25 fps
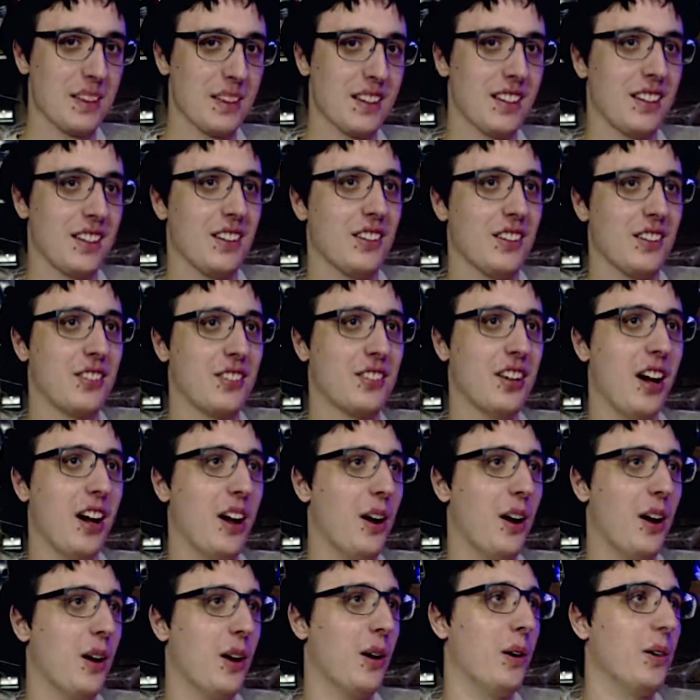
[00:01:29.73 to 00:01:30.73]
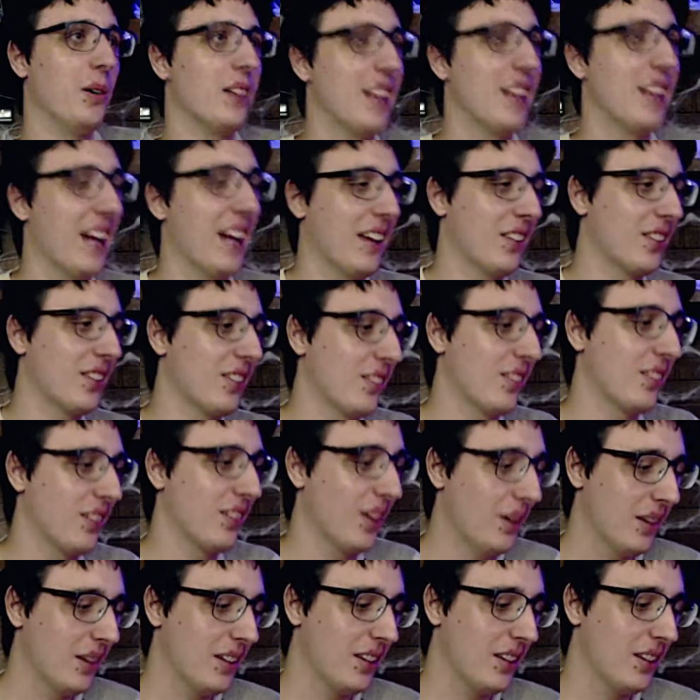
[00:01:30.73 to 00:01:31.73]
So, yes.
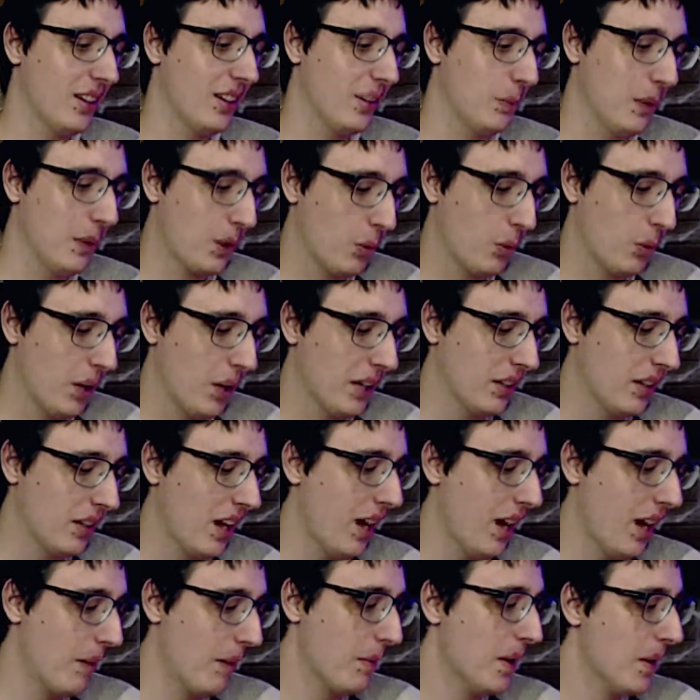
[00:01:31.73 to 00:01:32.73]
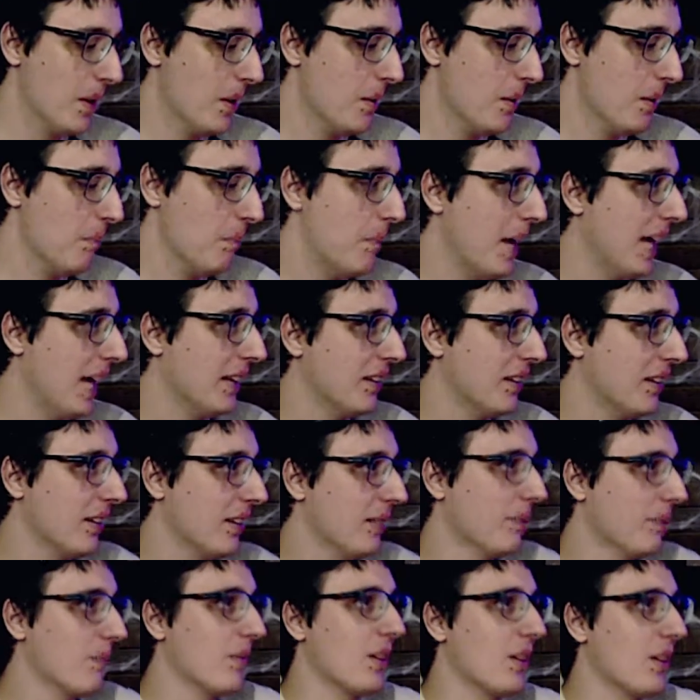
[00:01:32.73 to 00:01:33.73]
So it's been quite a time. But
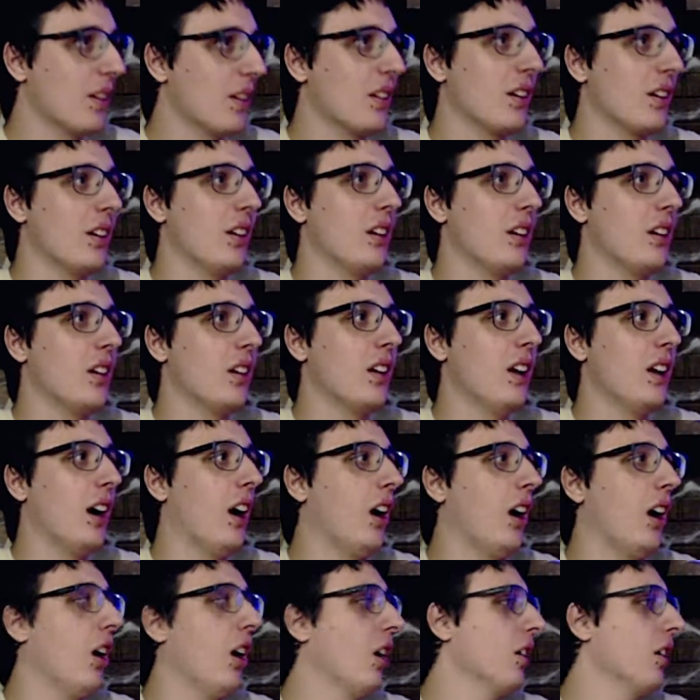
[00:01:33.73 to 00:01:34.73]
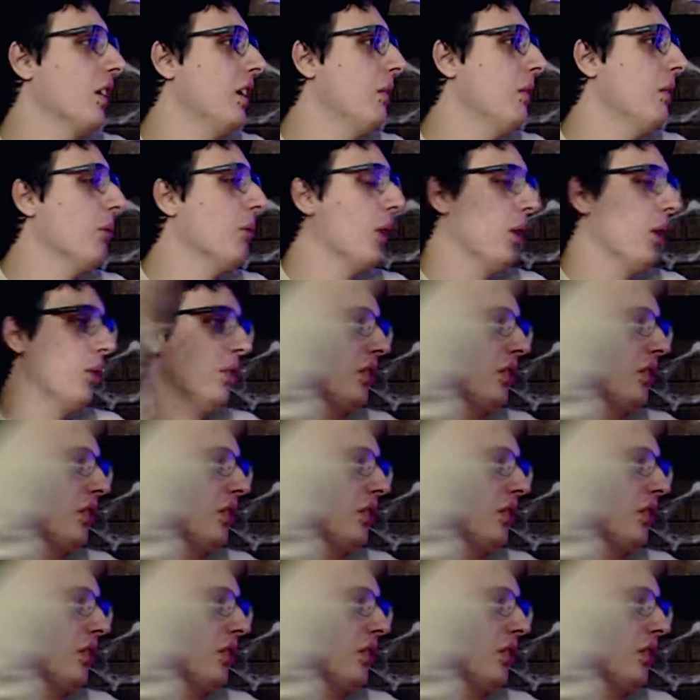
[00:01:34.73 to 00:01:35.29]
our heroes